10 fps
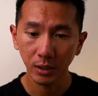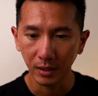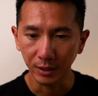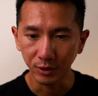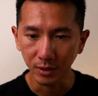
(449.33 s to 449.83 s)

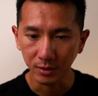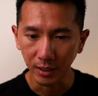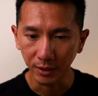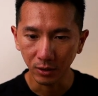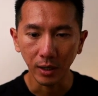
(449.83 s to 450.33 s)
And just a
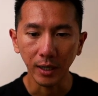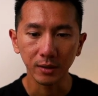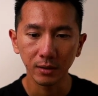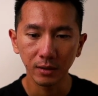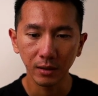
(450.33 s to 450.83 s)
side note, I
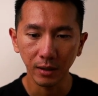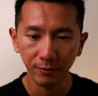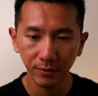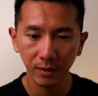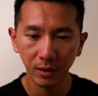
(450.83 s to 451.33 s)

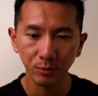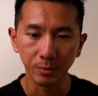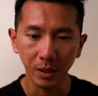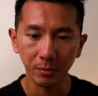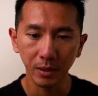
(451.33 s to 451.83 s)
definitely
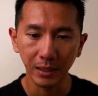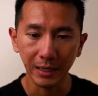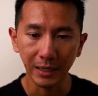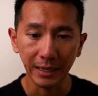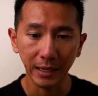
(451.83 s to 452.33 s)
remember that
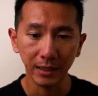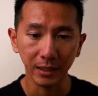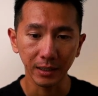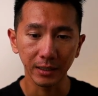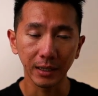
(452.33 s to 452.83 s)
I
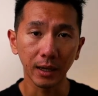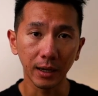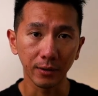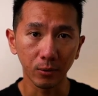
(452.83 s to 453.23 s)
highlighted I have